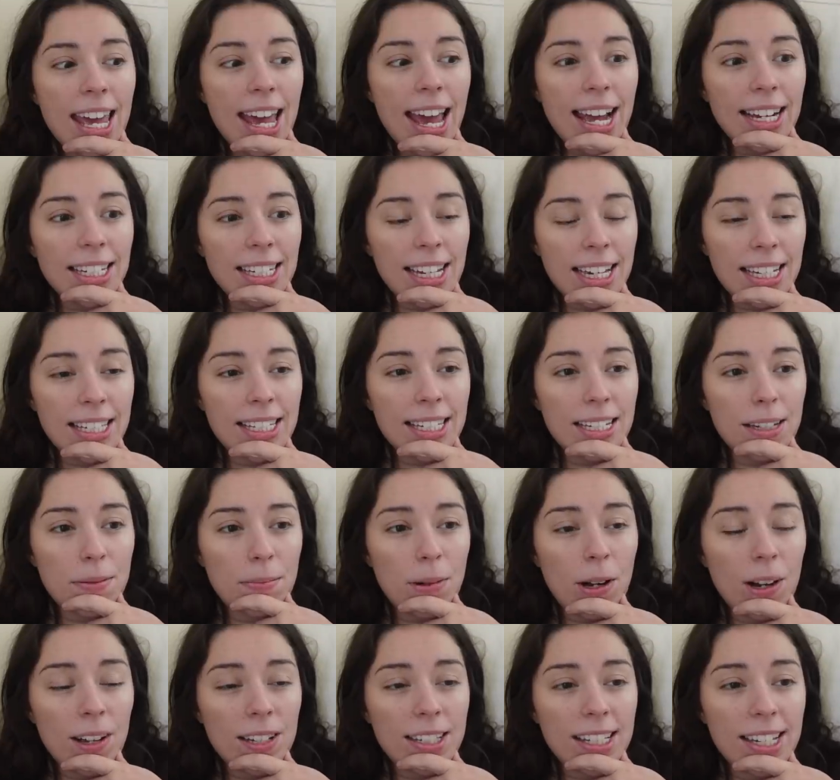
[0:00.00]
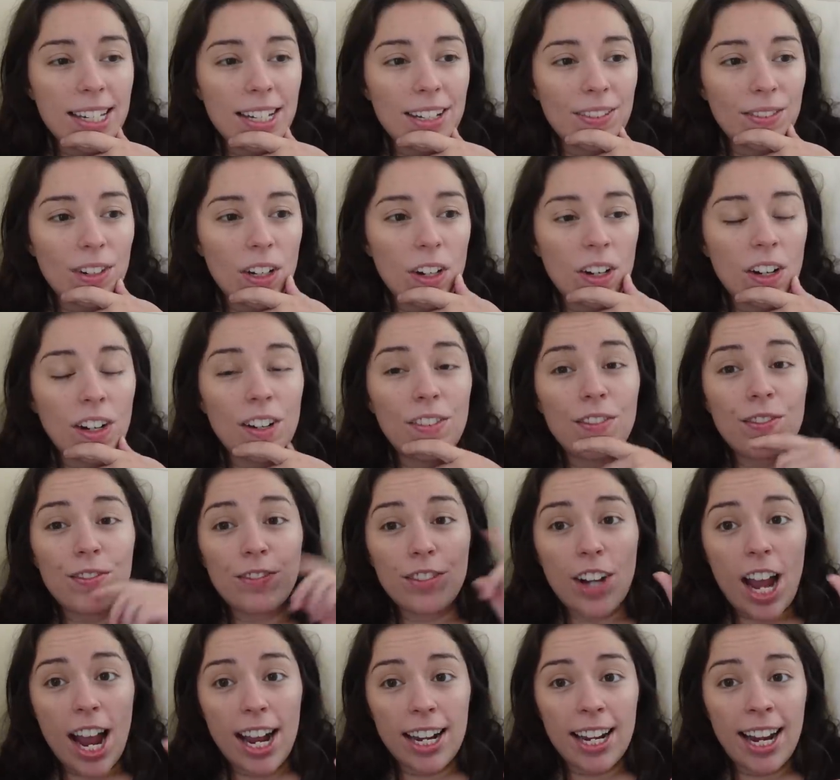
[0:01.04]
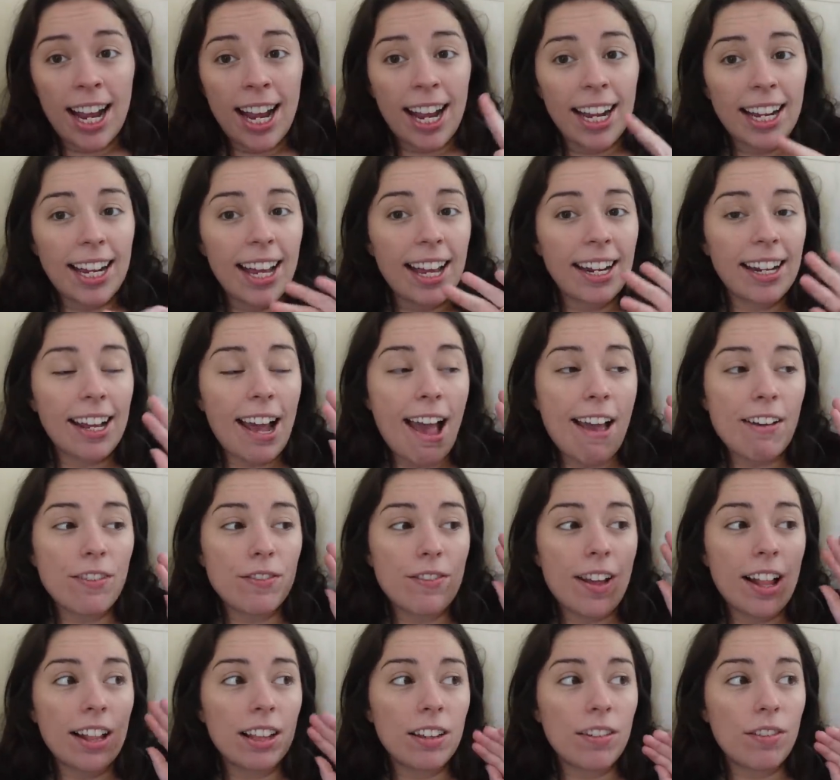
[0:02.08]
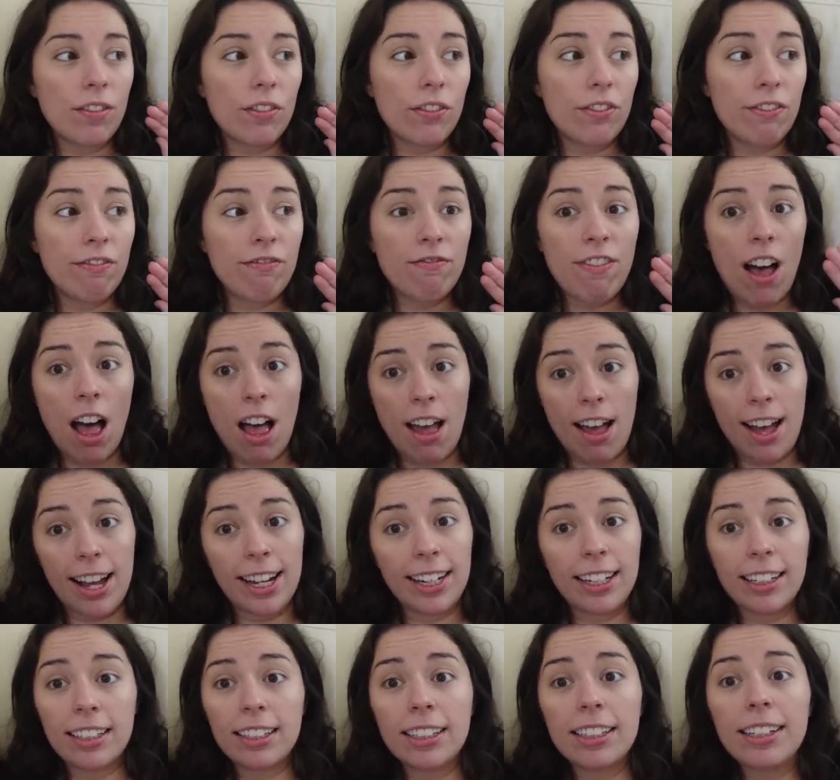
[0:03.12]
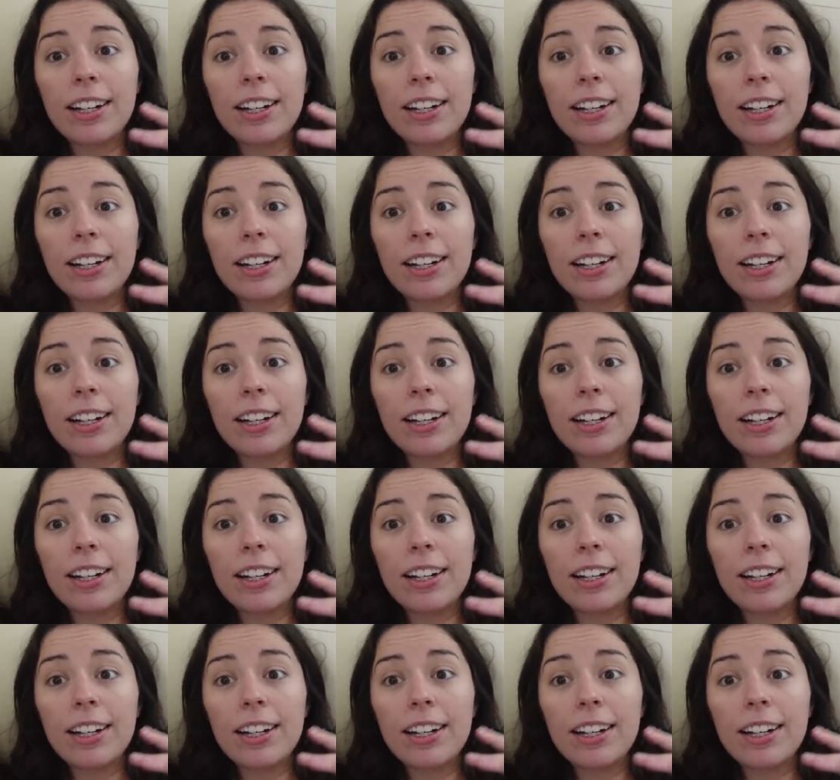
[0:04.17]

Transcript: I tested positive on Friday and I felt fine.